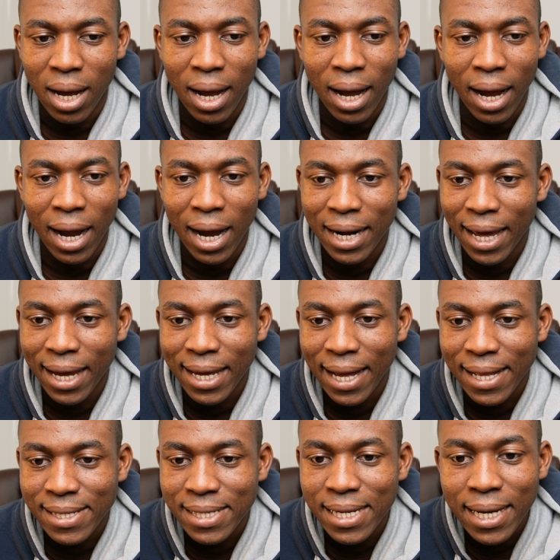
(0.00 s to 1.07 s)
and I
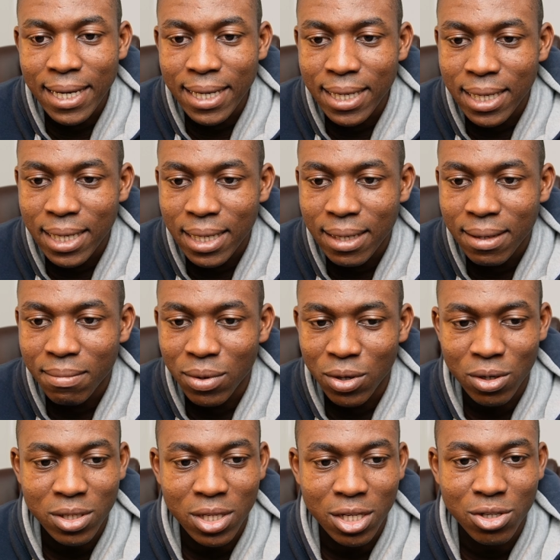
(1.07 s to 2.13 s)
can't take
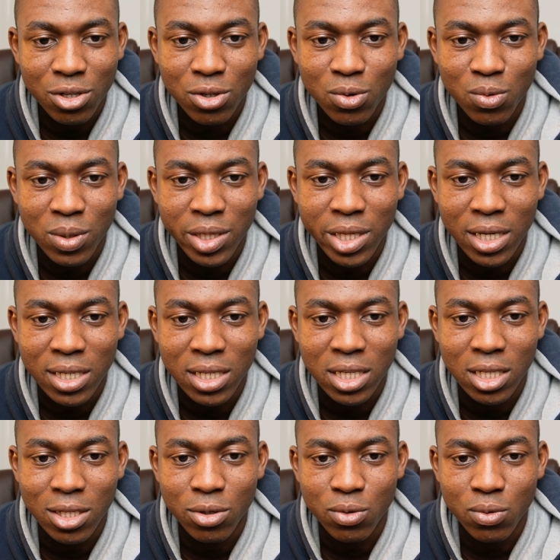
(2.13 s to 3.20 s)
because there's just queen takes
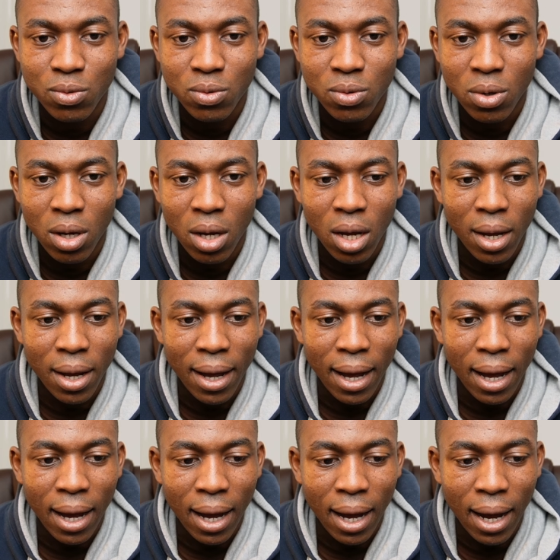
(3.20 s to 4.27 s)
d2,
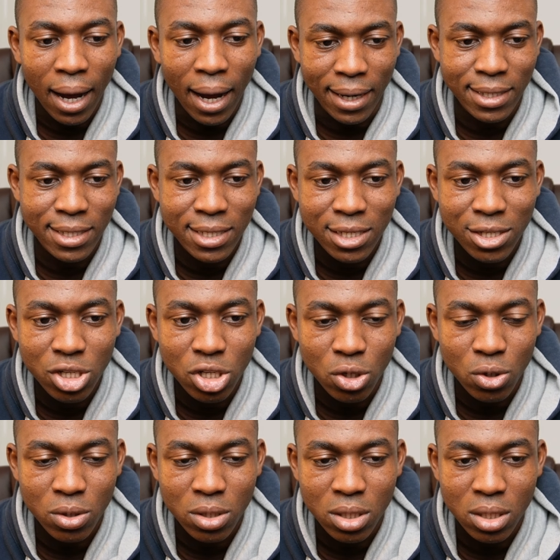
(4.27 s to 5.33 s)
and this is
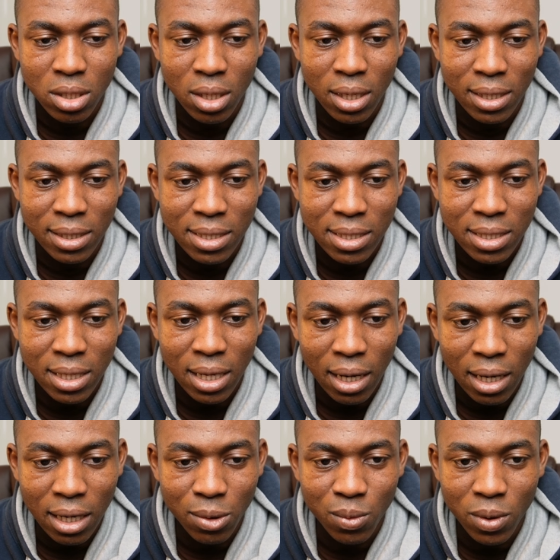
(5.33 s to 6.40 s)
just
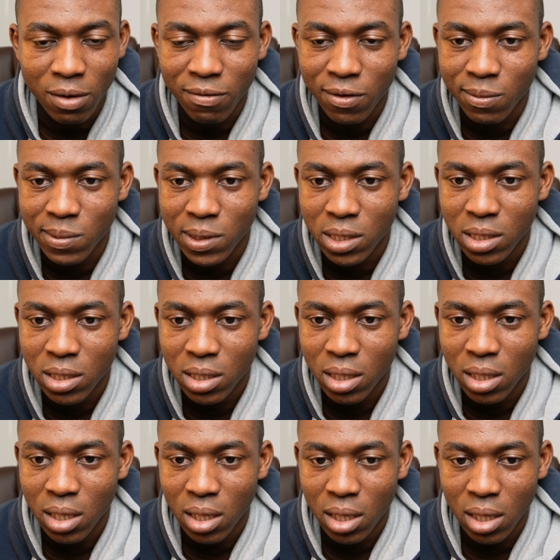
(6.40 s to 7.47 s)
insanely weak for me.
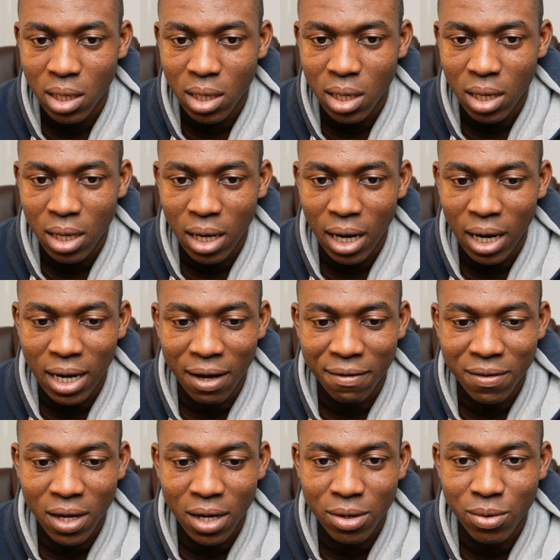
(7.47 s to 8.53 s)
And
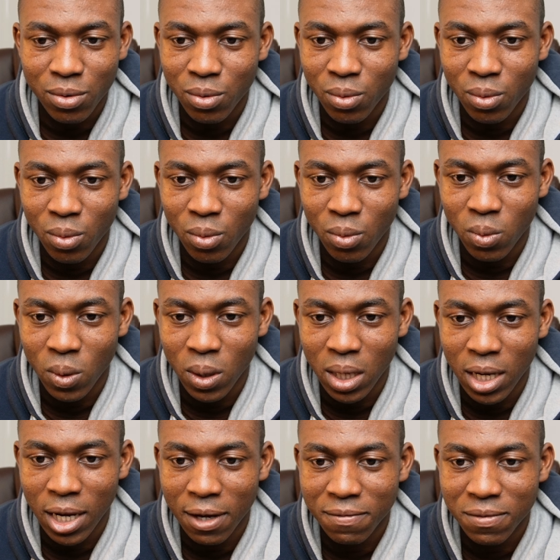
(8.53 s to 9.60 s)
after
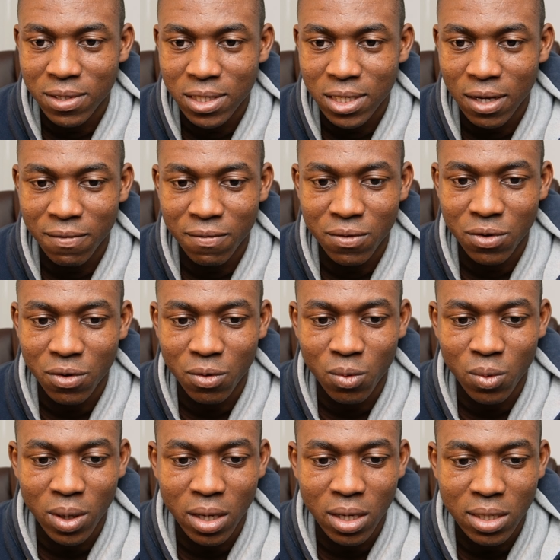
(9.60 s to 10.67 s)
queen f7 or
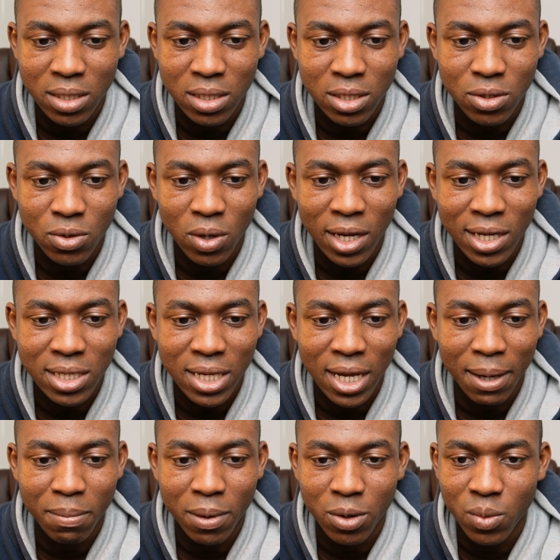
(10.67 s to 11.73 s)
queen e6, so let's say I
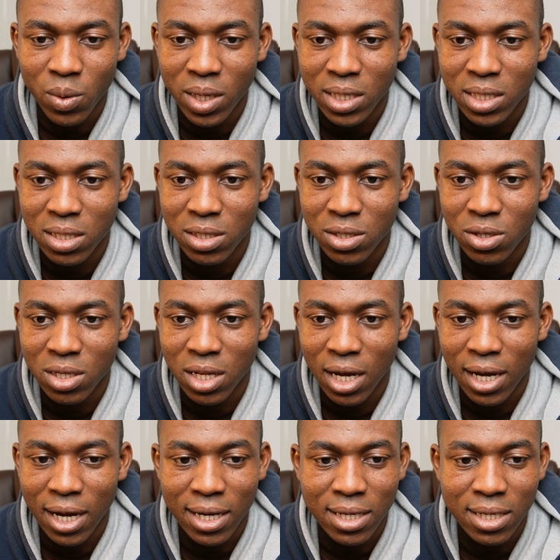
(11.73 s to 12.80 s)
play queen e6 just
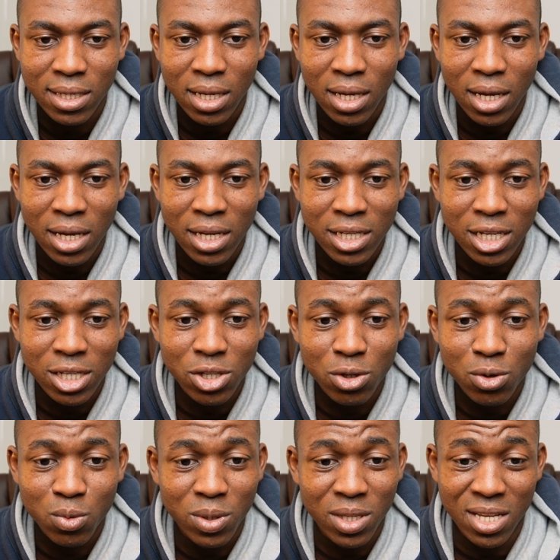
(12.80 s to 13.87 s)
like I did, there's
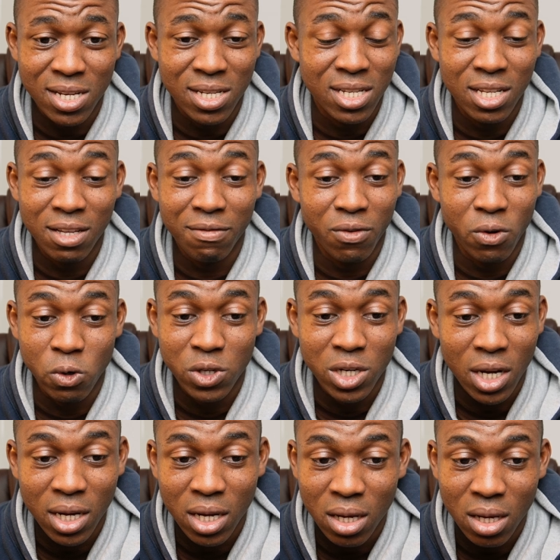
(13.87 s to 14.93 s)
just queen takes d4 check.